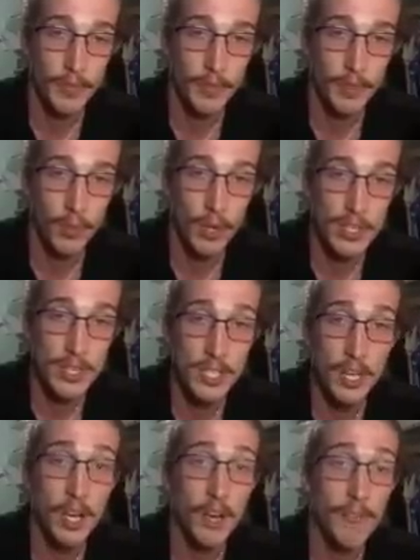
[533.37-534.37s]
Once
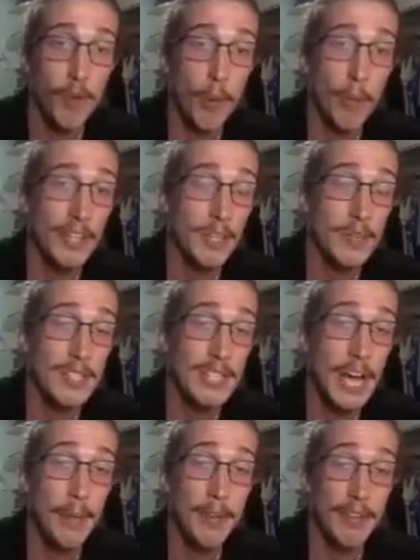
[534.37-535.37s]
the forward momentum
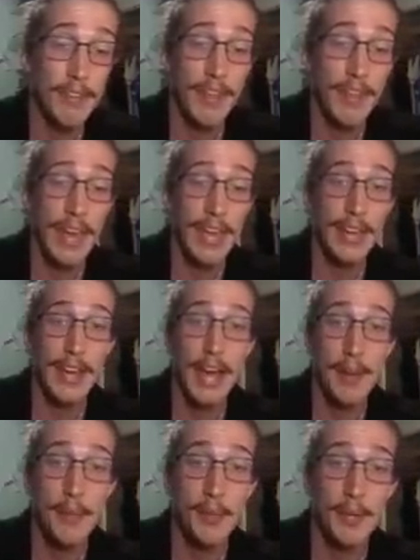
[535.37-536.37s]
stopped, then
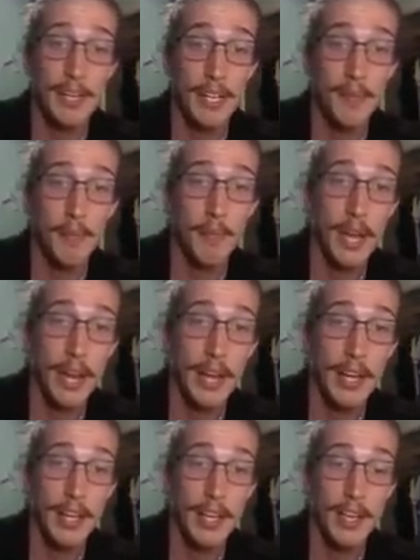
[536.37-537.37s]
I bring
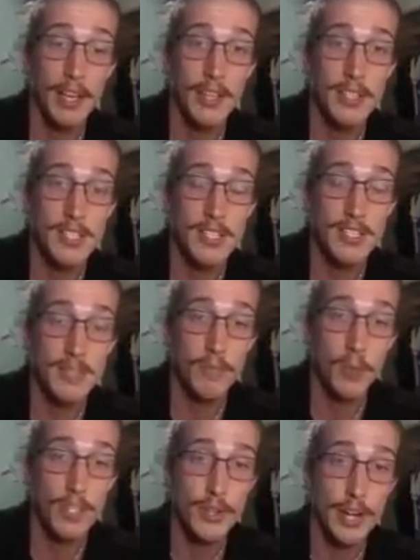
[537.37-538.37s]
my
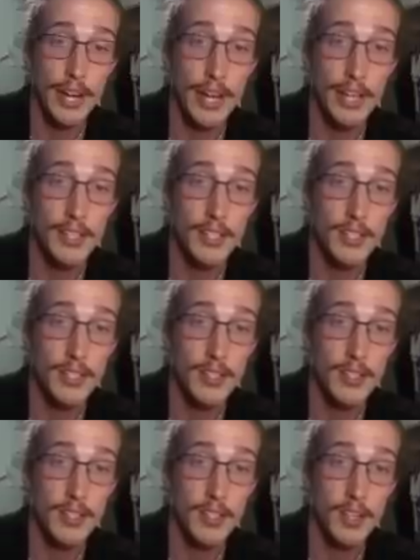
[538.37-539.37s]
whizzer hand
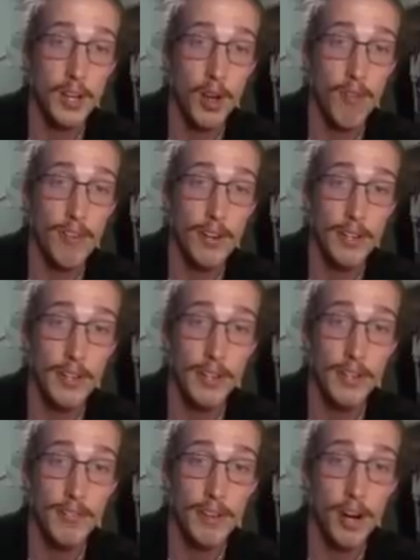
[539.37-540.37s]
over into
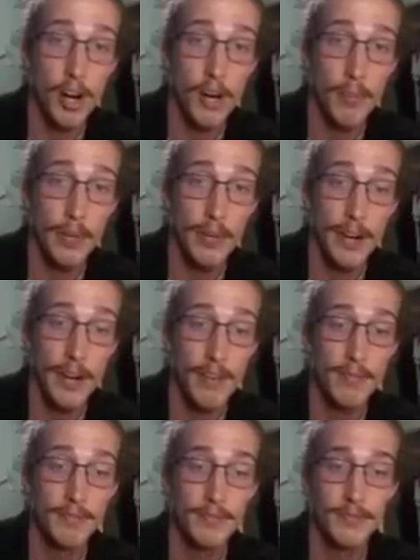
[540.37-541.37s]
the far armpit, right?
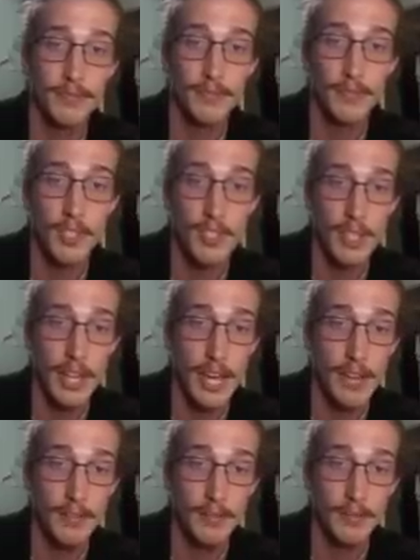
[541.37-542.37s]
You see
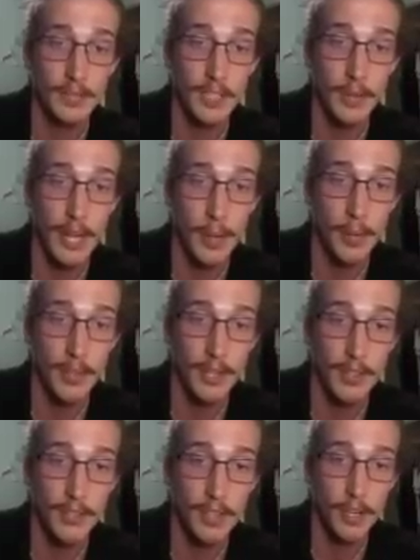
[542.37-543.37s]
that? See what happened there?
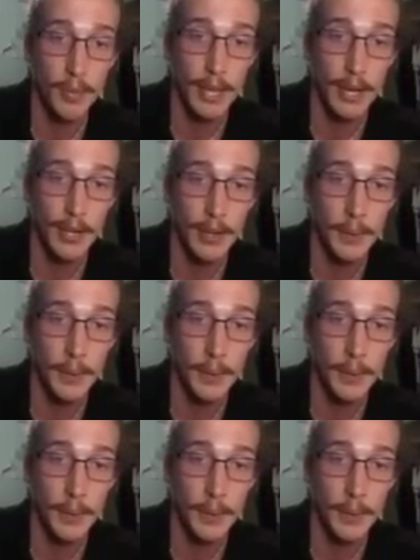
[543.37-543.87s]
Let's go back.